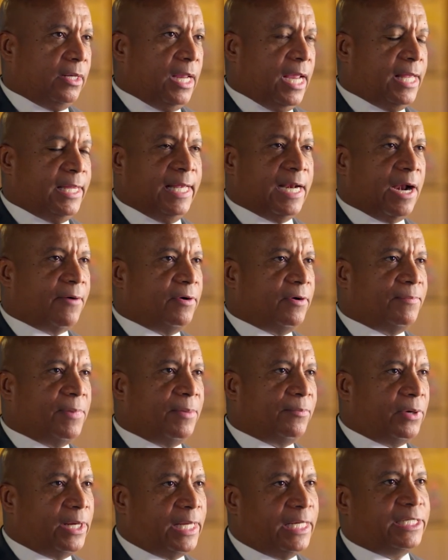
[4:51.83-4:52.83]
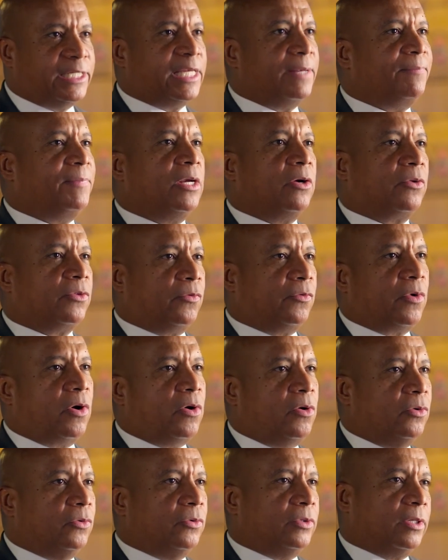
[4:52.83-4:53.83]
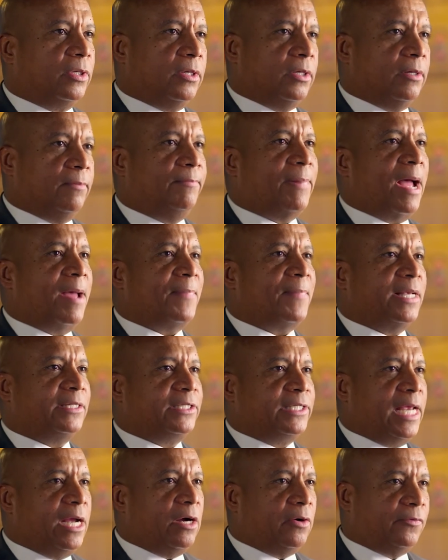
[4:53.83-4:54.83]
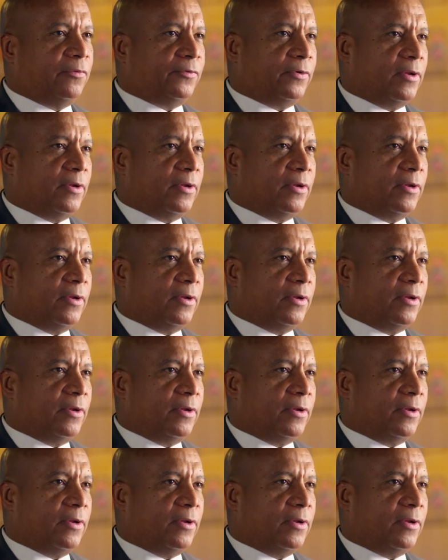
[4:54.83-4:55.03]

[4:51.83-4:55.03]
And then I remember he sent me on the road by myself.